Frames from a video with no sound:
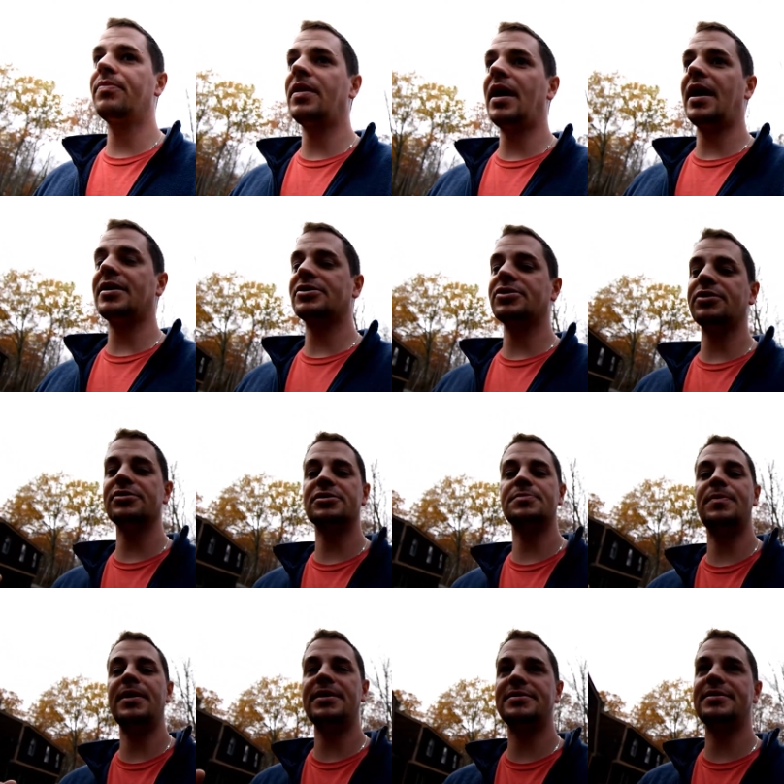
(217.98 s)
at certain
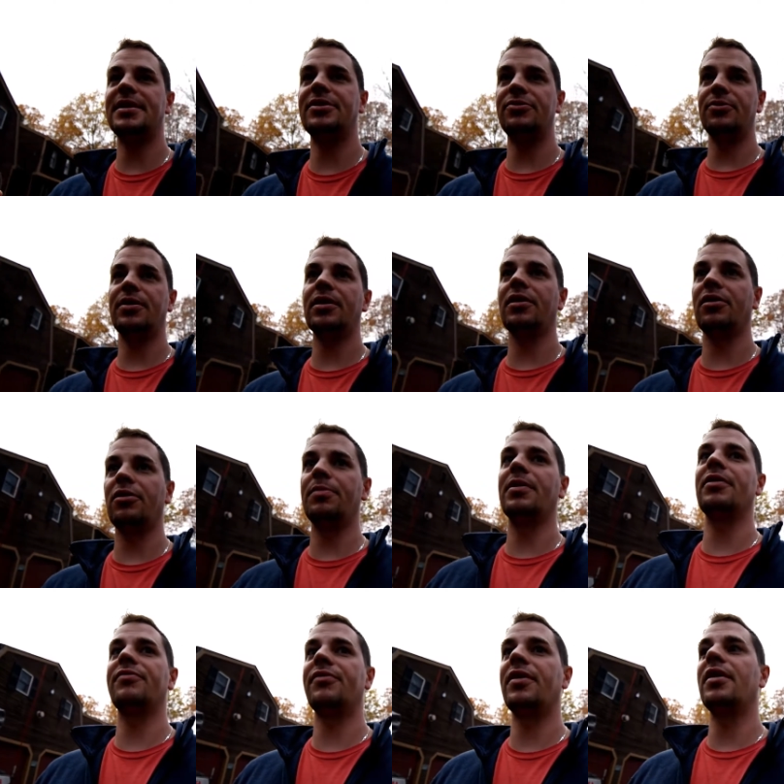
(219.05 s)
speeds they do get a little bit
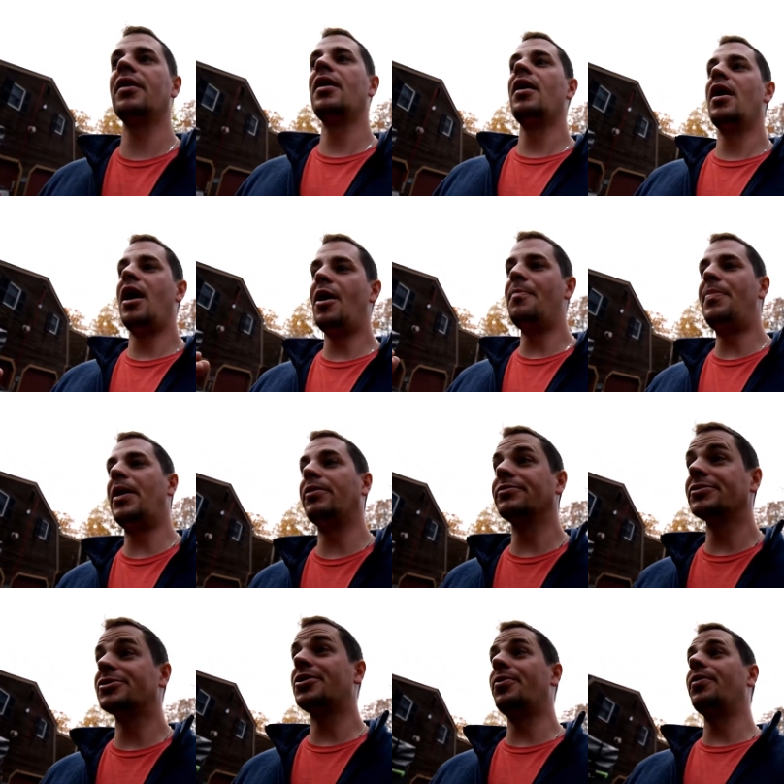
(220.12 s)
of a, a
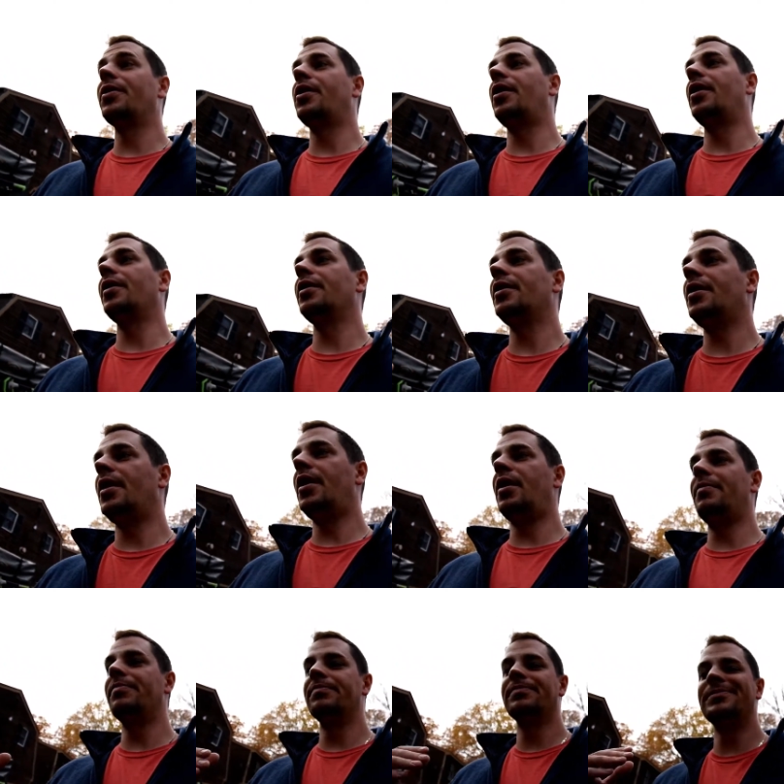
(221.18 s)
bounce going on
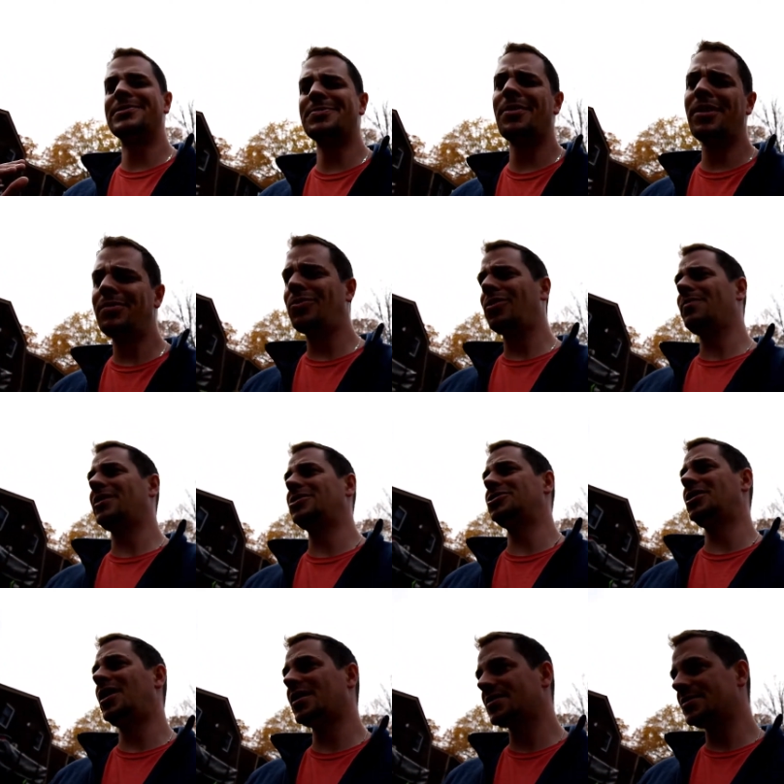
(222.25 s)
um, it's probably more my
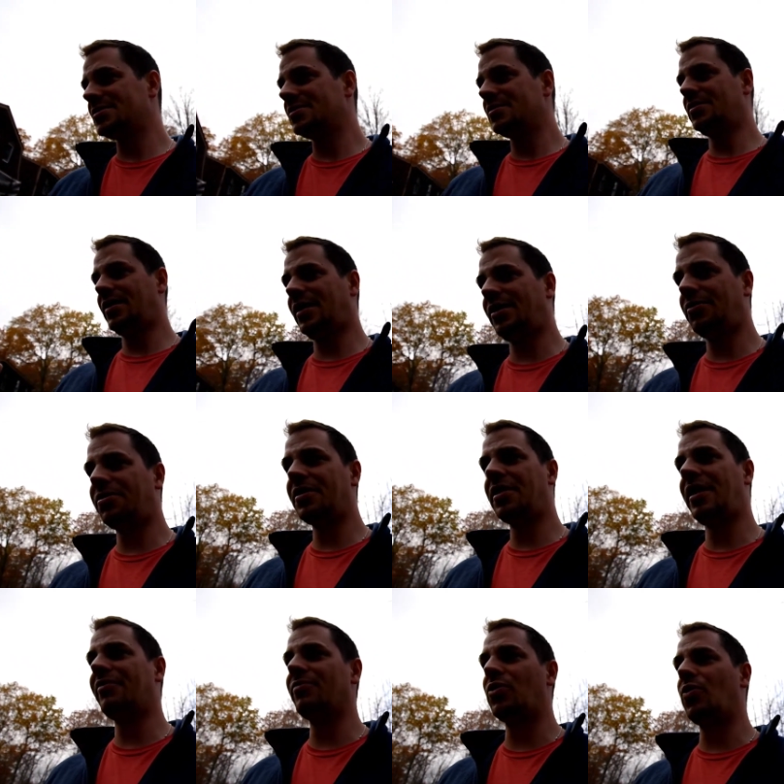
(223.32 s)
shocks I don't think I
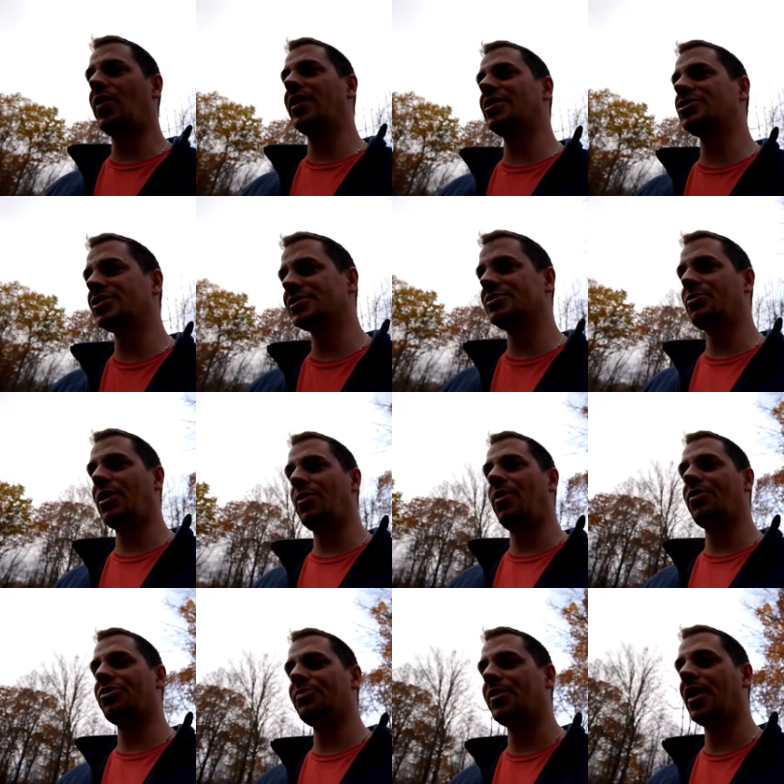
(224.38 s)
have them quite adjusted where I
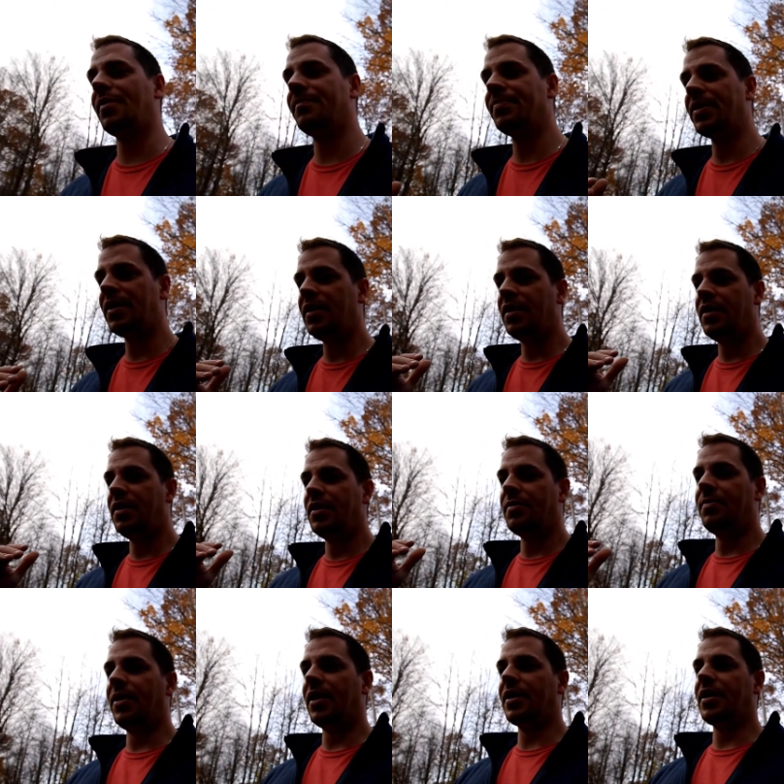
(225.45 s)
want them yet
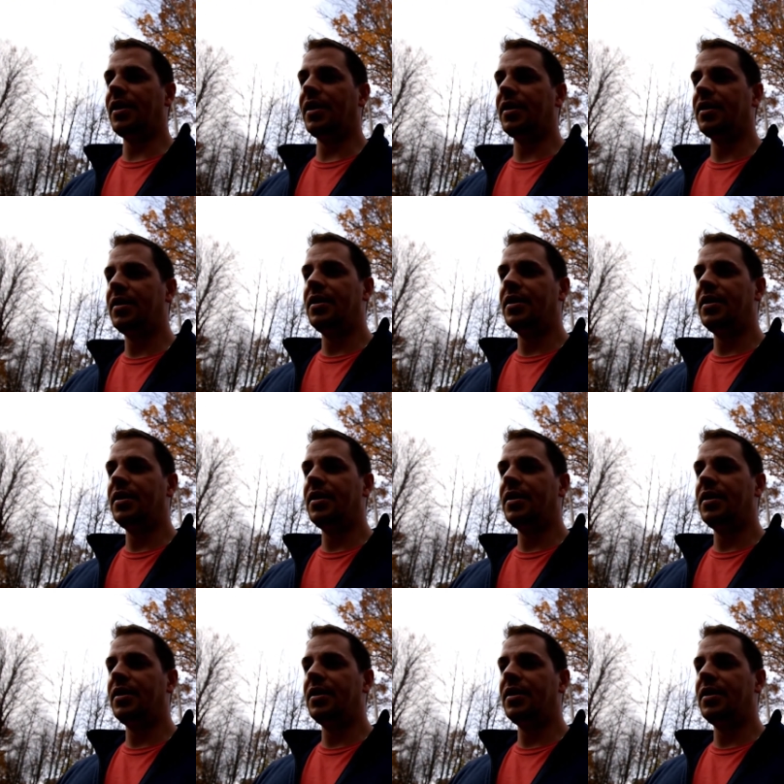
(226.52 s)
but uh,